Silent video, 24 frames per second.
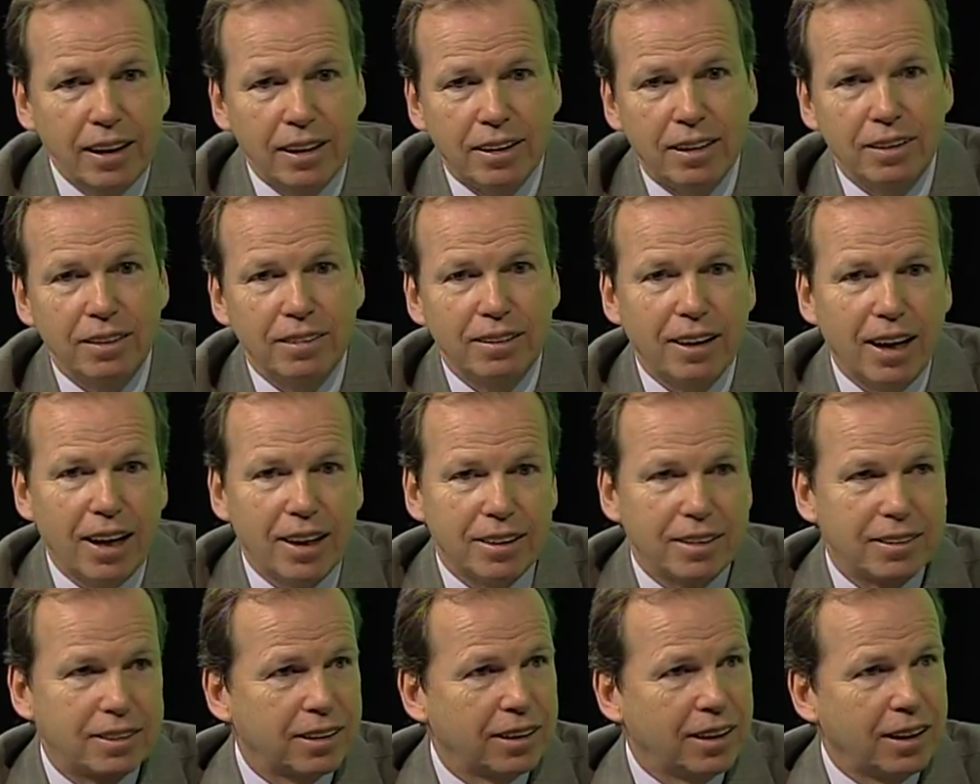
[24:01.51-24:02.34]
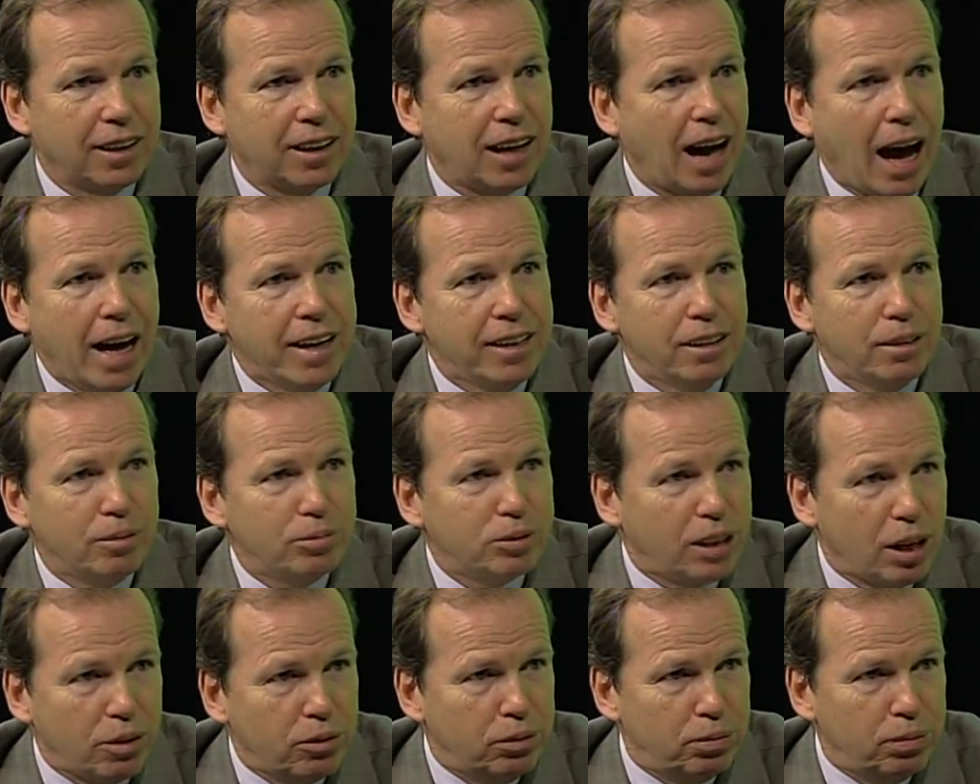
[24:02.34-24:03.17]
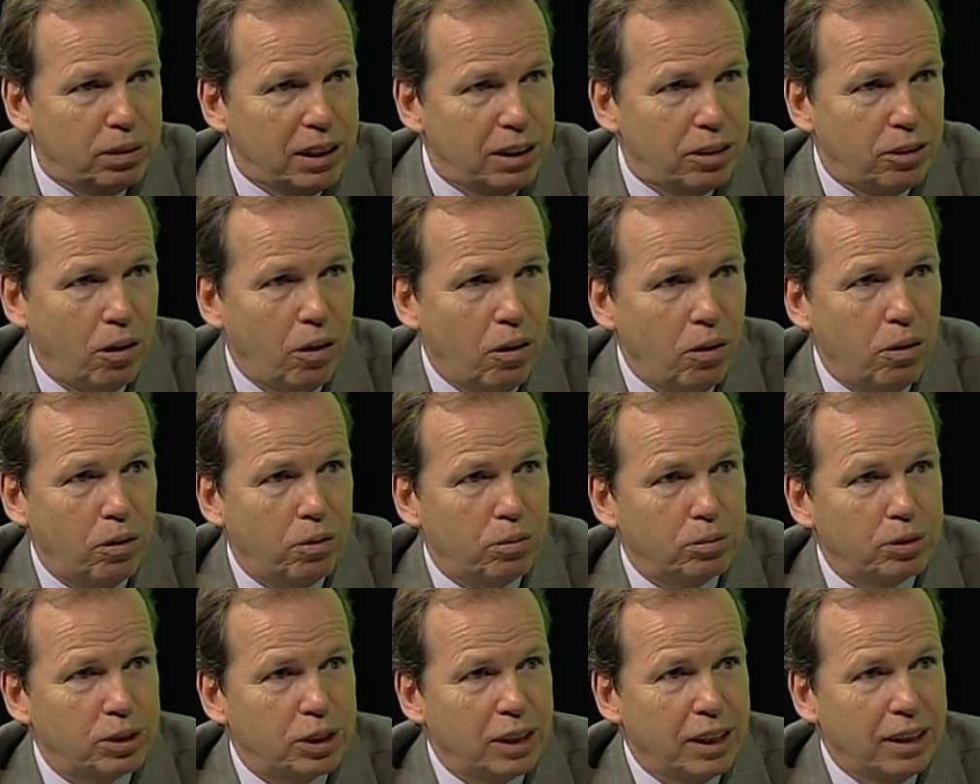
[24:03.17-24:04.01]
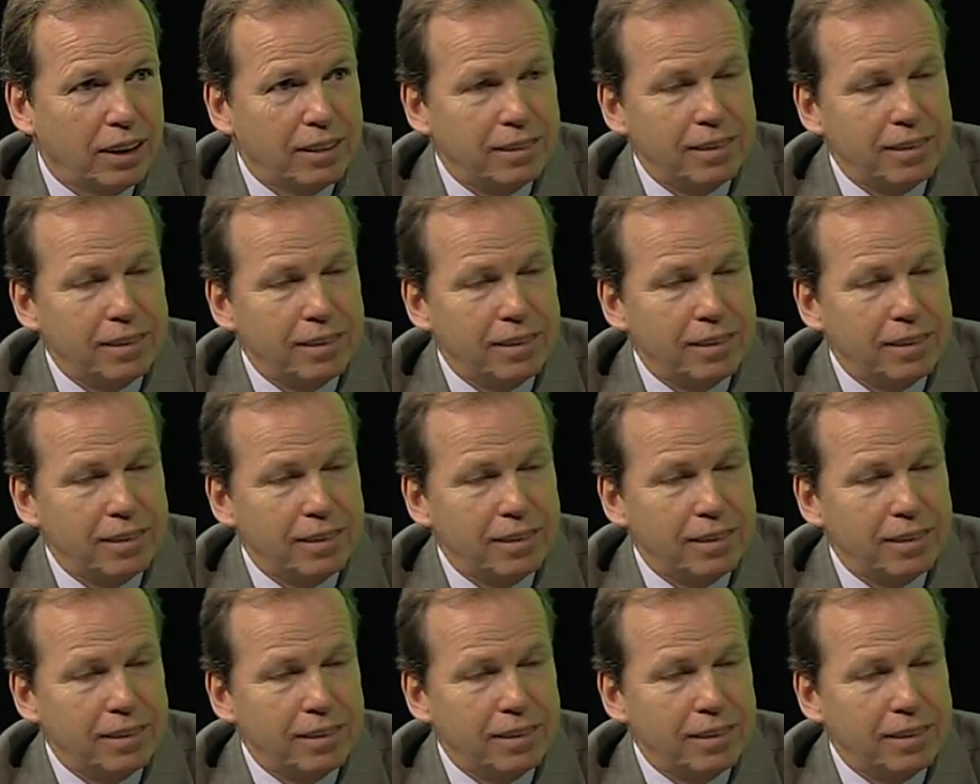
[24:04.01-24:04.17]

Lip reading: collect items that would be in homes.